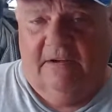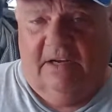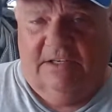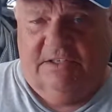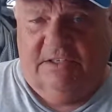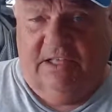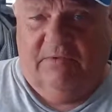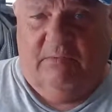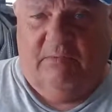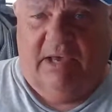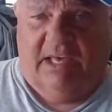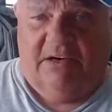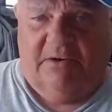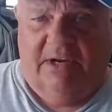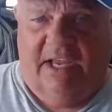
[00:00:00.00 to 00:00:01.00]
I just left the
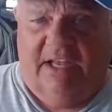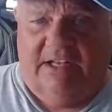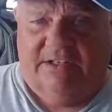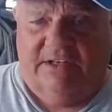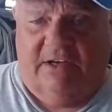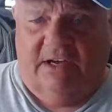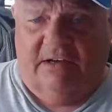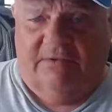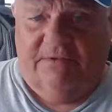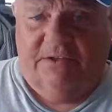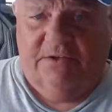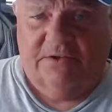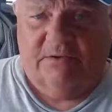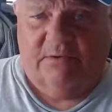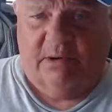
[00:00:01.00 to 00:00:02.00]
battery hatch off and
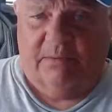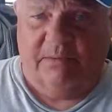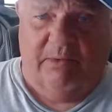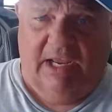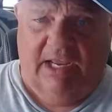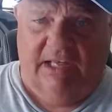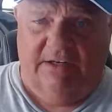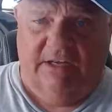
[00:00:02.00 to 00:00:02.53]
used a rubber band